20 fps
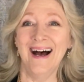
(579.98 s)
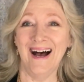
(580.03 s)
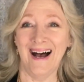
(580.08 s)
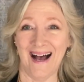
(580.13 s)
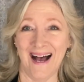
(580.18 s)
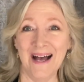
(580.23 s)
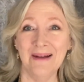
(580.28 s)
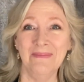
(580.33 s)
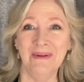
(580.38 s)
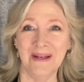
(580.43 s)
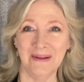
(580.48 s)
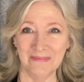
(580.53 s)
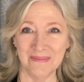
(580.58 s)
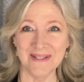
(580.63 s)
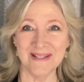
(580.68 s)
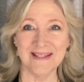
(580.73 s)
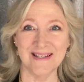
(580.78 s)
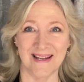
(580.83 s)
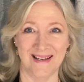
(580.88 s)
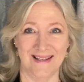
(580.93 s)
I make
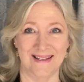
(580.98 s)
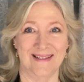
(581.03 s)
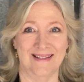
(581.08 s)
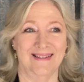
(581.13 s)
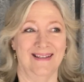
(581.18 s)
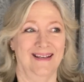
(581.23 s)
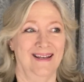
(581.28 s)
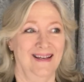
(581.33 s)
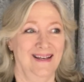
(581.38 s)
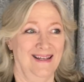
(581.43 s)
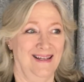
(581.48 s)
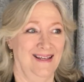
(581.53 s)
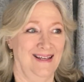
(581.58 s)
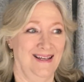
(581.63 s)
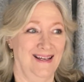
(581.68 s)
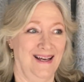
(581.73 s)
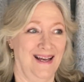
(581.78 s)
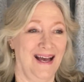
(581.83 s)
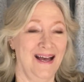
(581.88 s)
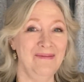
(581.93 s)
mistakes.
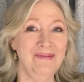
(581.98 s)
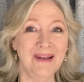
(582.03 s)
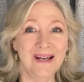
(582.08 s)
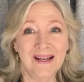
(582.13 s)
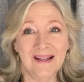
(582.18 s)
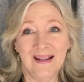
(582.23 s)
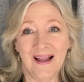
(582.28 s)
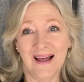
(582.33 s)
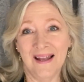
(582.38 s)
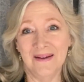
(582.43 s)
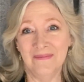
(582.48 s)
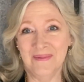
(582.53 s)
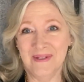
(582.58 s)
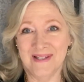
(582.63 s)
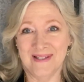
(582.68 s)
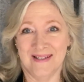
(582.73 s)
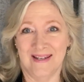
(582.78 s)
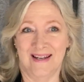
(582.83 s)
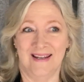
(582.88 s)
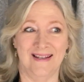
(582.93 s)
I make a lot of
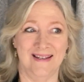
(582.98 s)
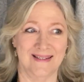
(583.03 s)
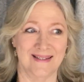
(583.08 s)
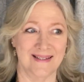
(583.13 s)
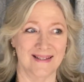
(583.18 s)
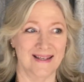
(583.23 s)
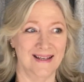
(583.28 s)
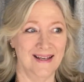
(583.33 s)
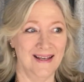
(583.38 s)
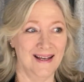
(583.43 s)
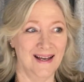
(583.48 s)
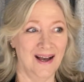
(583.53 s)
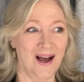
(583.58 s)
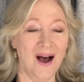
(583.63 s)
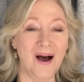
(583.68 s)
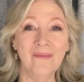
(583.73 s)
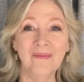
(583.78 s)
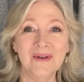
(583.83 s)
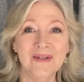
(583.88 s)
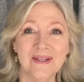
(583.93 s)
mistakes.
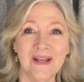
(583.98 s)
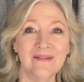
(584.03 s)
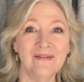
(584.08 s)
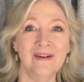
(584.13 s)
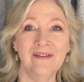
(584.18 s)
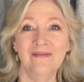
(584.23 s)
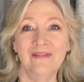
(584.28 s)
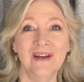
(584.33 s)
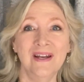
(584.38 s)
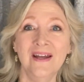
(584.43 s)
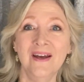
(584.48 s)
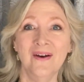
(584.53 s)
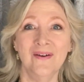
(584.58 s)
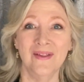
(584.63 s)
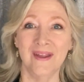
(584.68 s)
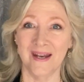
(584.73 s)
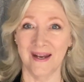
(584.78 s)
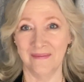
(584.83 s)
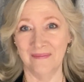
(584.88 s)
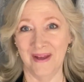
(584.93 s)
Almost every video
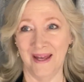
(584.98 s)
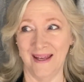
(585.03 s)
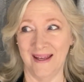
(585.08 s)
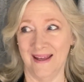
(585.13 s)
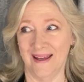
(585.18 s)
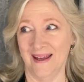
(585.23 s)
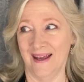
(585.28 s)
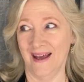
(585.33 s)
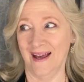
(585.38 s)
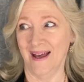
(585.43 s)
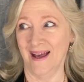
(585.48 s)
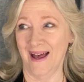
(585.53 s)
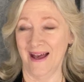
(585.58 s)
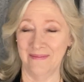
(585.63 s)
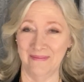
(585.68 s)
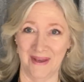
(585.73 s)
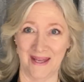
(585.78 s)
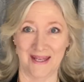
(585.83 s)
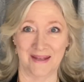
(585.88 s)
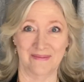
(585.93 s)
that I make
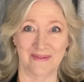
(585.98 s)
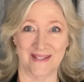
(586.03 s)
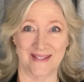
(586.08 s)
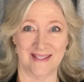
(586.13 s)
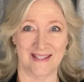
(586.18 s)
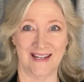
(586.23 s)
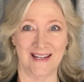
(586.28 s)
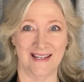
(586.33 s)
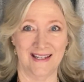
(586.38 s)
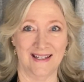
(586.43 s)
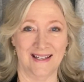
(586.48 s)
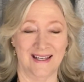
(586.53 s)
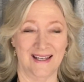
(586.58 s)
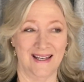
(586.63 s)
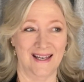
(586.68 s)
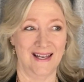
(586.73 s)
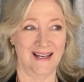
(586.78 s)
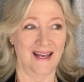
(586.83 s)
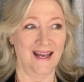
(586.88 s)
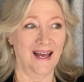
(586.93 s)
a mistake.
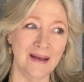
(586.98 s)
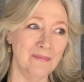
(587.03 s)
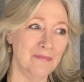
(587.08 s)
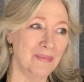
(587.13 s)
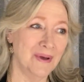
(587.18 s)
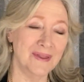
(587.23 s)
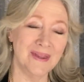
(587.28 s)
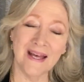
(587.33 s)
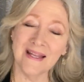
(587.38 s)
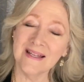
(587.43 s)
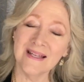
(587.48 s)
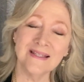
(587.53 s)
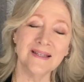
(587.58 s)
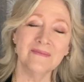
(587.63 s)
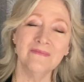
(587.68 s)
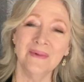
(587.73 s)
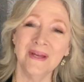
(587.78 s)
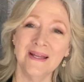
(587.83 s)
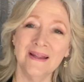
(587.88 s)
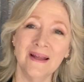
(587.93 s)
But that
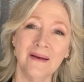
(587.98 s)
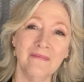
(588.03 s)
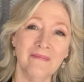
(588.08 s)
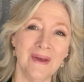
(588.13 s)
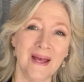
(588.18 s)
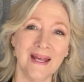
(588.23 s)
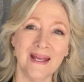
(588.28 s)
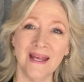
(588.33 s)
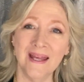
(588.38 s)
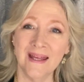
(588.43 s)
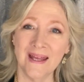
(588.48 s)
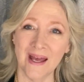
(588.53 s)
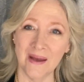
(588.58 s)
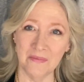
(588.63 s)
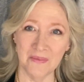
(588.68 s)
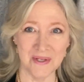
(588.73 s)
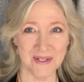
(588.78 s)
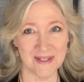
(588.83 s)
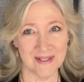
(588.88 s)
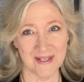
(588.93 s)
doesn't mean that making a
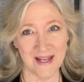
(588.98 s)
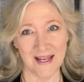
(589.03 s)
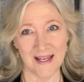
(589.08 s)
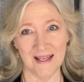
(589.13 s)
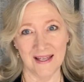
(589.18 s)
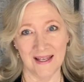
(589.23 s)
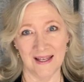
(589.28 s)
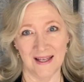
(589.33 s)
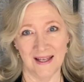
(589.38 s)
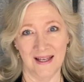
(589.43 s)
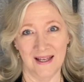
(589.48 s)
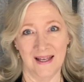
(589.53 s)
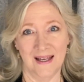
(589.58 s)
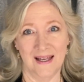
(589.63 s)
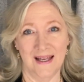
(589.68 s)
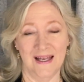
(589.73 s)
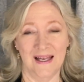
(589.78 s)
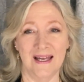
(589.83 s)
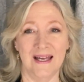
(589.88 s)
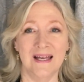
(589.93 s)
mistake
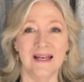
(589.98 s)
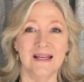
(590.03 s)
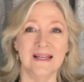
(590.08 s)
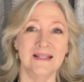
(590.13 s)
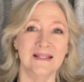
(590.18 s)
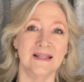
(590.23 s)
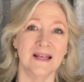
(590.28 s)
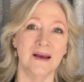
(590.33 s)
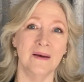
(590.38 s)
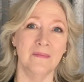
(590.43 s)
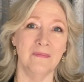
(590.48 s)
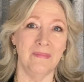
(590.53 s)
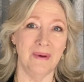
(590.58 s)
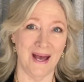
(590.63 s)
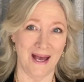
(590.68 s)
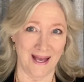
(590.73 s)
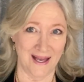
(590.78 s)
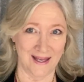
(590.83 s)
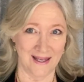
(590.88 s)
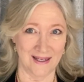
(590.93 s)
is
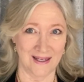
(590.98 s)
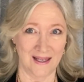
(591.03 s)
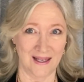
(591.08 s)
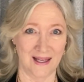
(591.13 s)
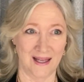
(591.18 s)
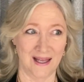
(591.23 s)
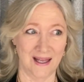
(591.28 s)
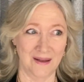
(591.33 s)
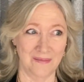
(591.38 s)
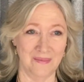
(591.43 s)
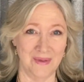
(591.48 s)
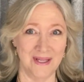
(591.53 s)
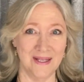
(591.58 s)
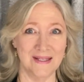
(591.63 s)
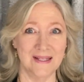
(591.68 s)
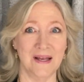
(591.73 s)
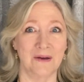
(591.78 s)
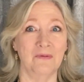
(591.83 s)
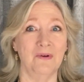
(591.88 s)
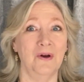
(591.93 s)
bad. It
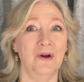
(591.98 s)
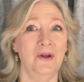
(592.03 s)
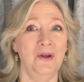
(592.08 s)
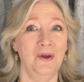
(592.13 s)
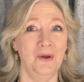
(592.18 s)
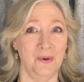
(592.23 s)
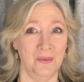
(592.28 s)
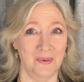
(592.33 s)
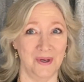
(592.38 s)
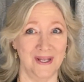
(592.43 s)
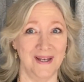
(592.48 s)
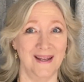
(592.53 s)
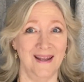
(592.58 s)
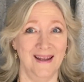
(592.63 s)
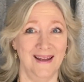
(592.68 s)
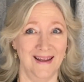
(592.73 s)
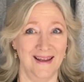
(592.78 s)
means that we're human.